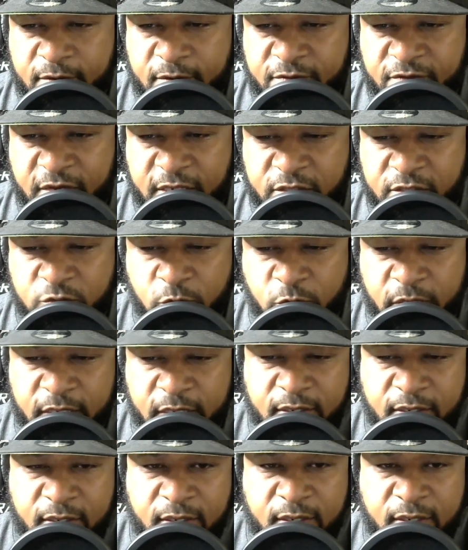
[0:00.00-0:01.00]
Faceway.
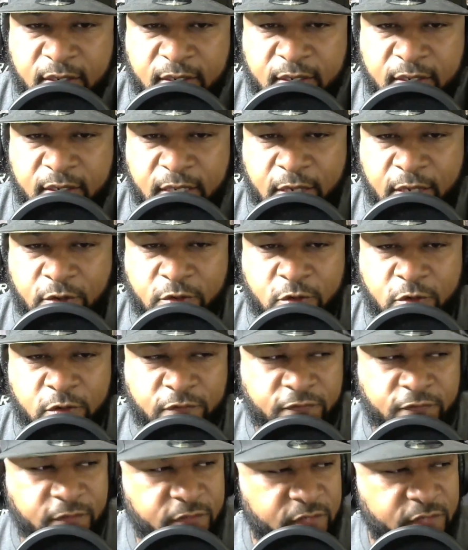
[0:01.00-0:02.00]
I don't know if
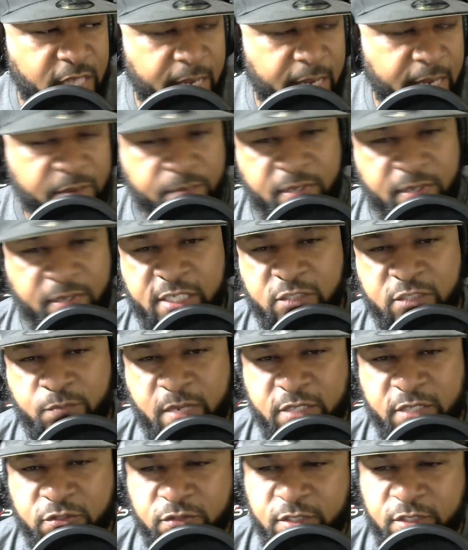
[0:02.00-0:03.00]
Sammy plays
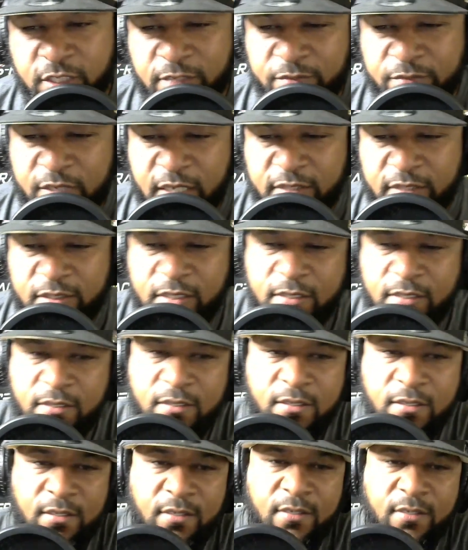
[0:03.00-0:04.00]
special team, does he?
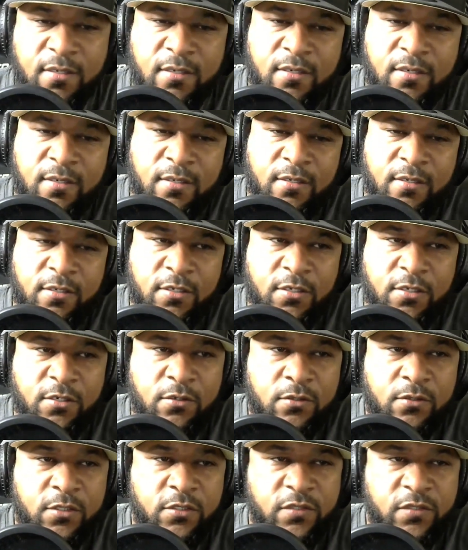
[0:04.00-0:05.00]
You
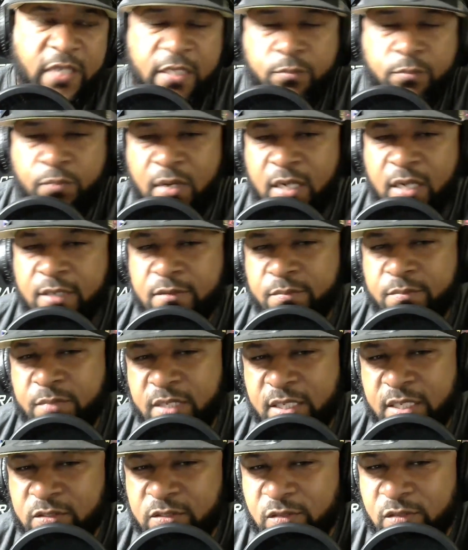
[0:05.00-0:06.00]
know, because that's probably be
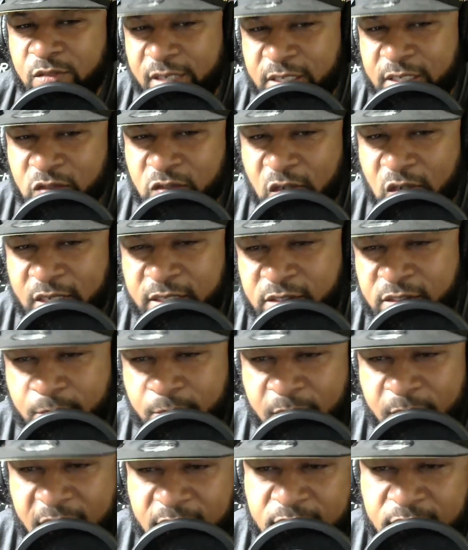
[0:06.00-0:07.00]
his link to
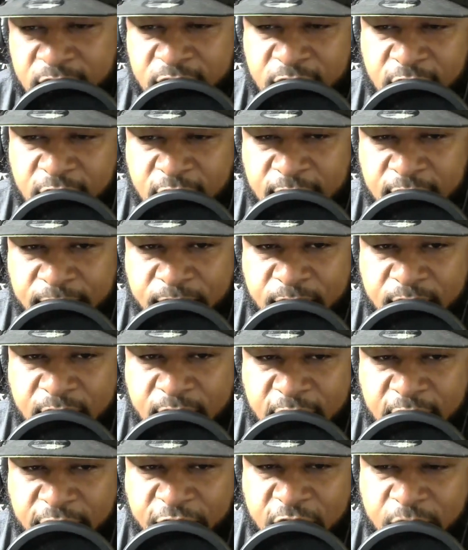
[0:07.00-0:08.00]
make the team
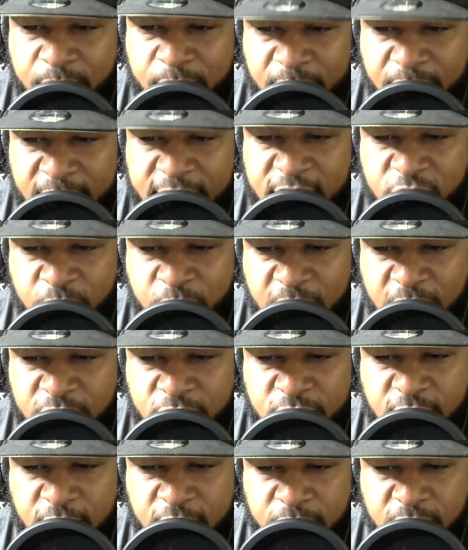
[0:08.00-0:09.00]
if he plays special
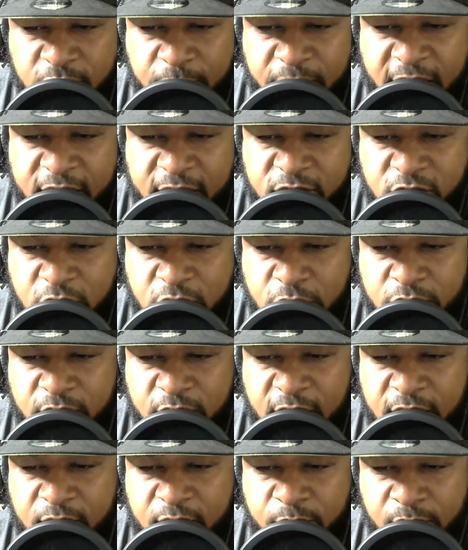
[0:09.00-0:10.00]
teams. I'm not certain
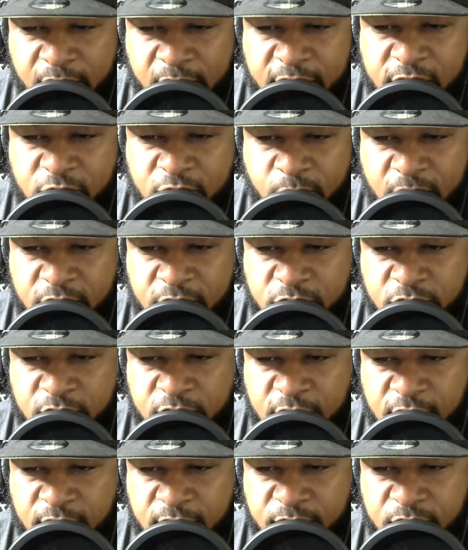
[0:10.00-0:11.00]
that he plays special
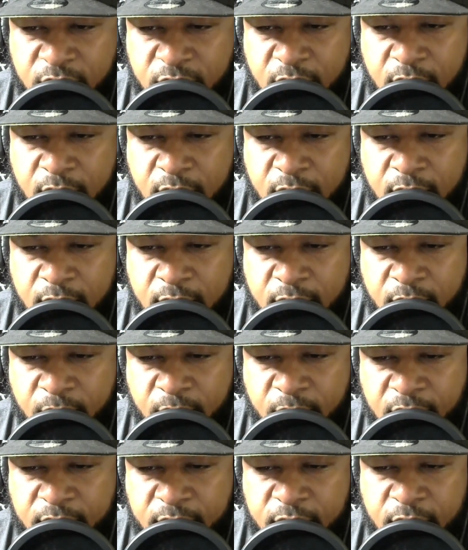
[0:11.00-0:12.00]
teams,
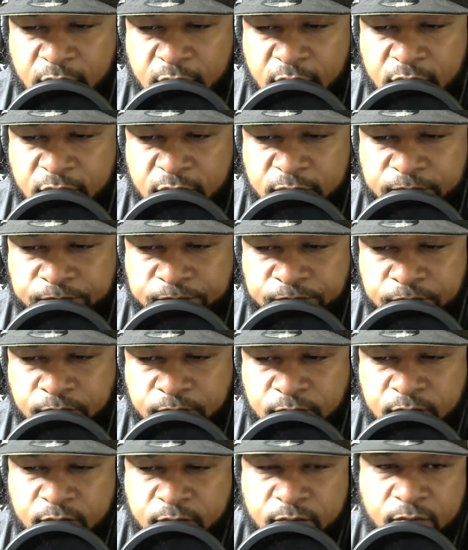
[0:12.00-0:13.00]
but, you know,
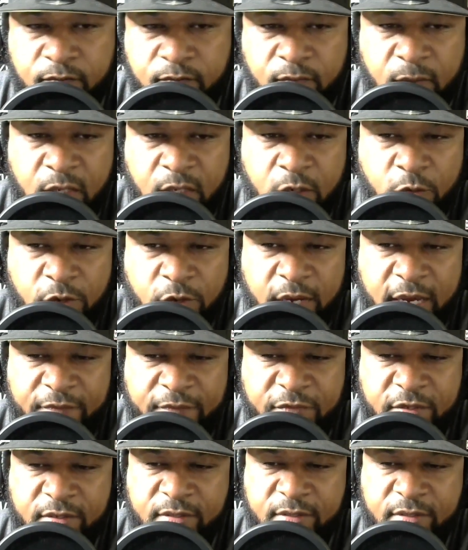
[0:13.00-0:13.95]
we'll have to